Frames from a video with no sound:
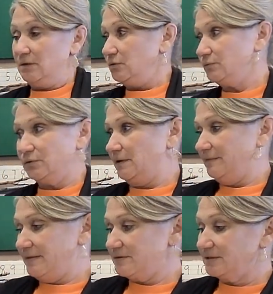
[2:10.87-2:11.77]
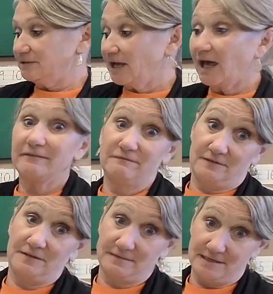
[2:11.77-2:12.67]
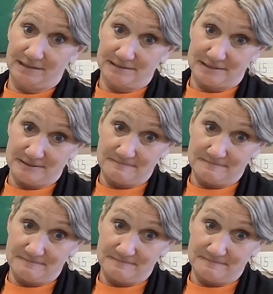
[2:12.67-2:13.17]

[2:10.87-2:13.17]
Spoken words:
Whew, there's a lot of fun things.